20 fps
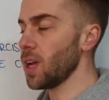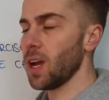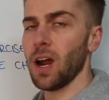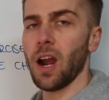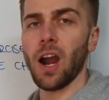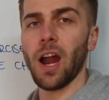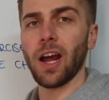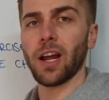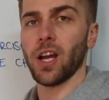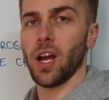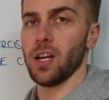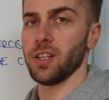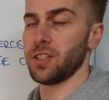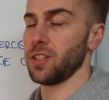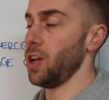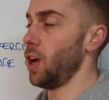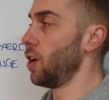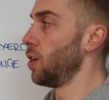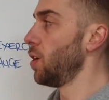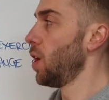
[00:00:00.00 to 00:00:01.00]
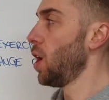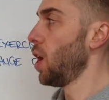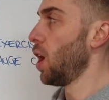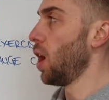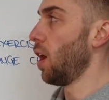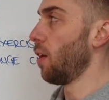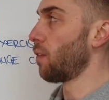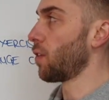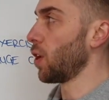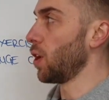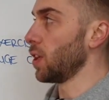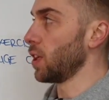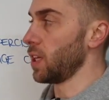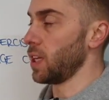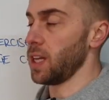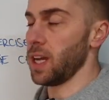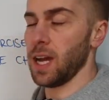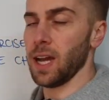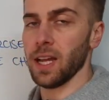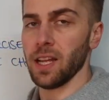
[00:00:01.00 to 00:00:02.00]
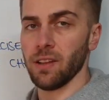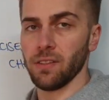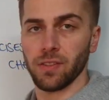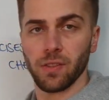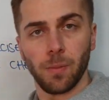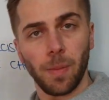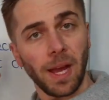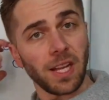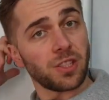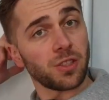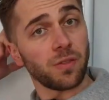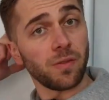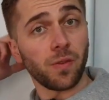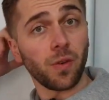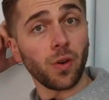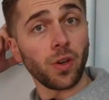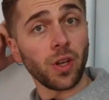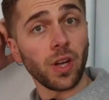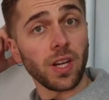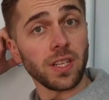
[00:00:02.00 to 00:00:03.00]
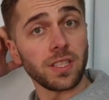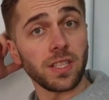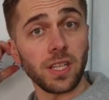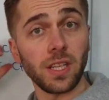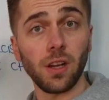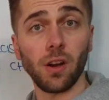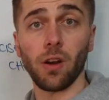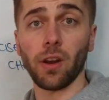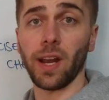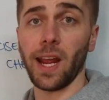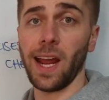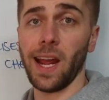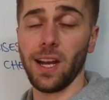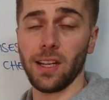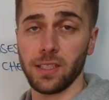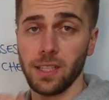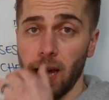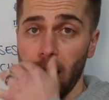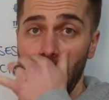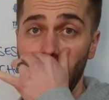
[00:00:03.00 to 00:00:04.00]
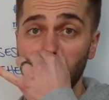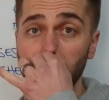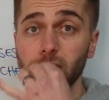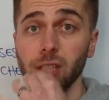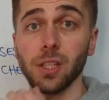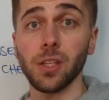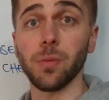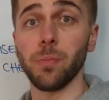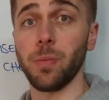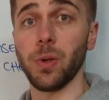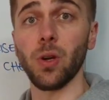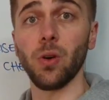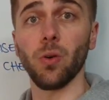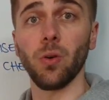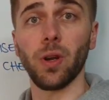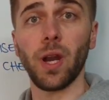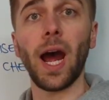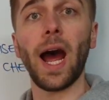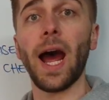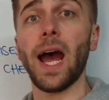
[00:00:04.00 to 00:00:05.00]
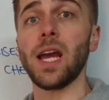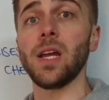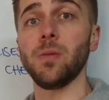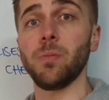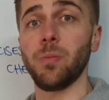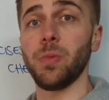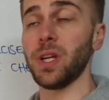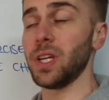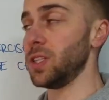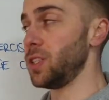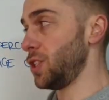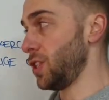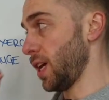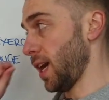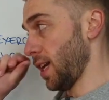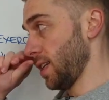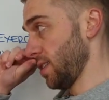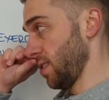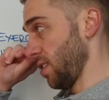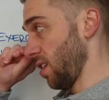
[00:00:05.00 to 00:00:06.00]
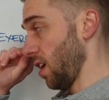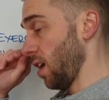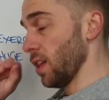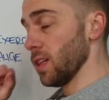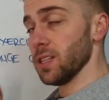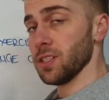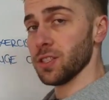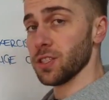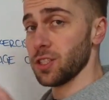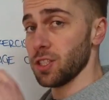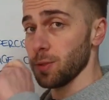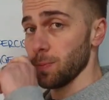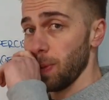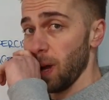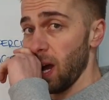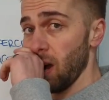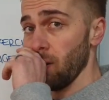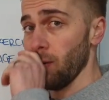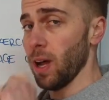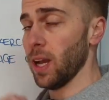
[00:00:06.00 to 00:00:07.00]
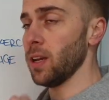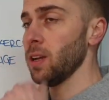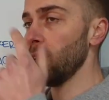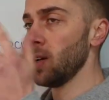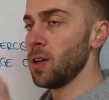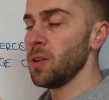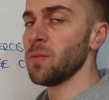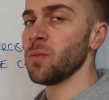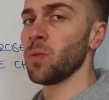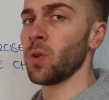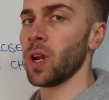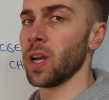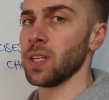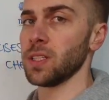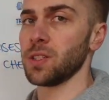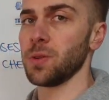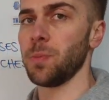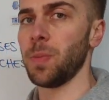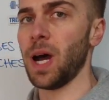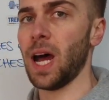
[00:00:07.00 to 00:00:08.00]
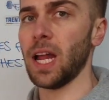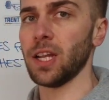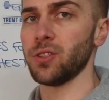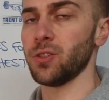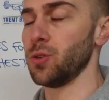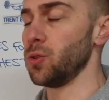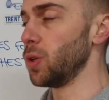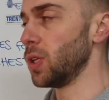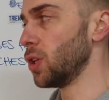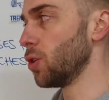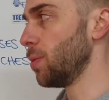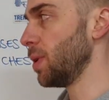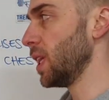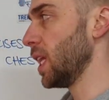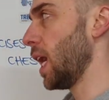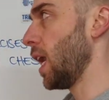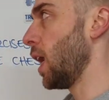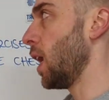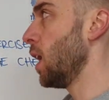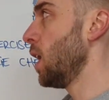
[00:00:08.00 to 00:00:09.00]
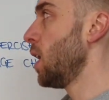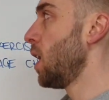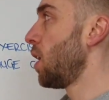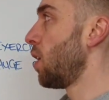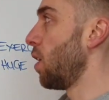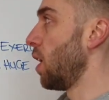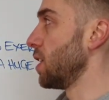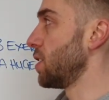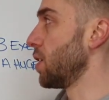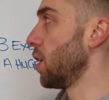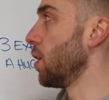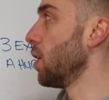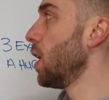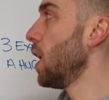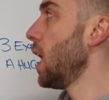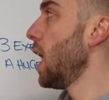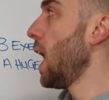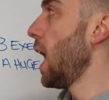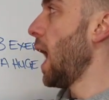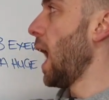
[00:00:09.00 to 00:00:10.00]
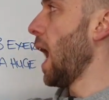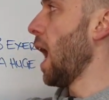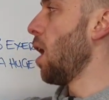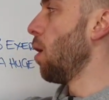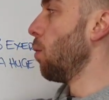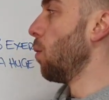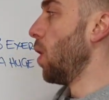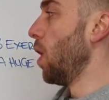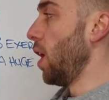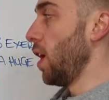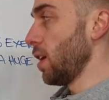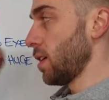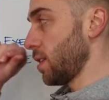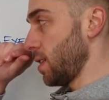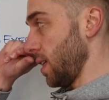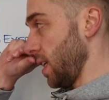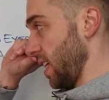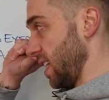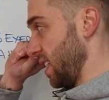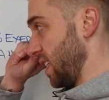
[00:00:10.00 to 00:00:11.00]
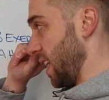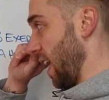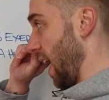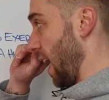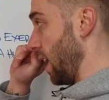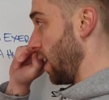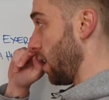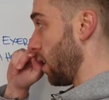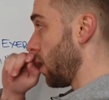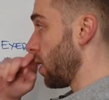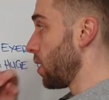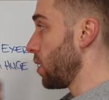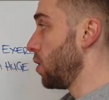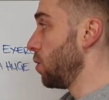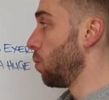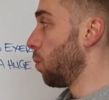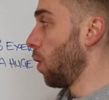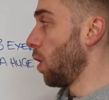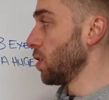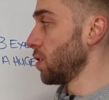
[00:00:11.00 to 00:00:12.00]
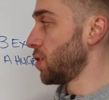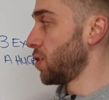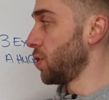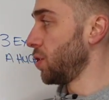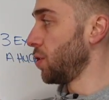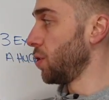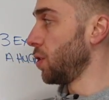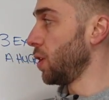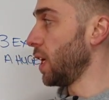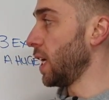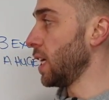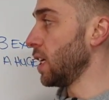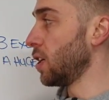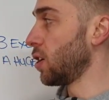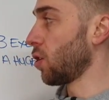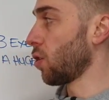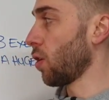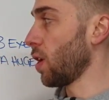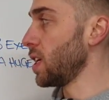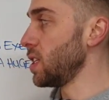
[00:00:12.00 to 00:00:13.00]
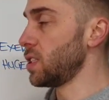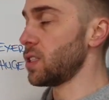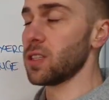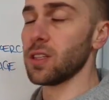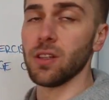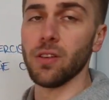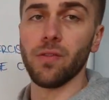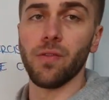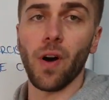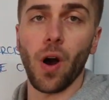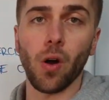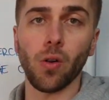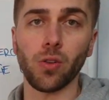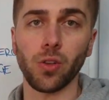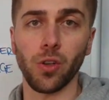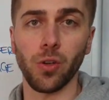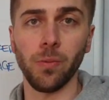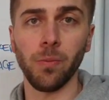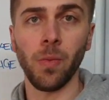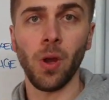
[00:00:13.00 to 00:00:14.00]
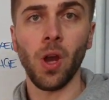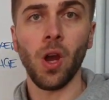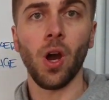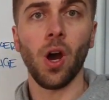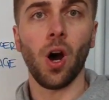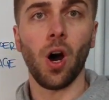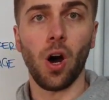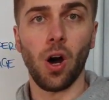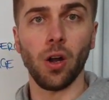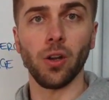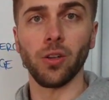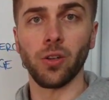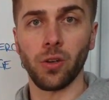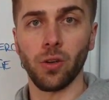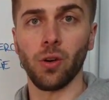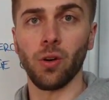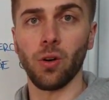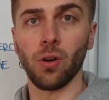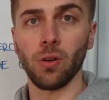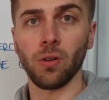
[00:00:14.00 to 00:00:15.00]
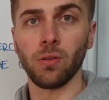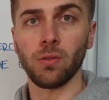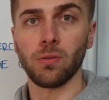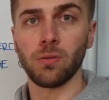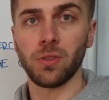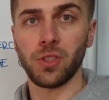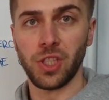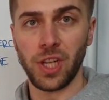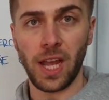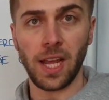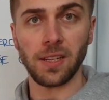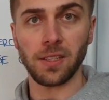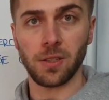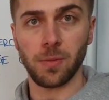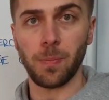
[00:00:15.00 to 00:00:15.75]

All right, guys. So I've got the information for you guys here on how to actually build a big chest. All right, this is just part 1. We'll get into part 2 a little bit later. All right. So how it works is that you want to increase the volume on your chest,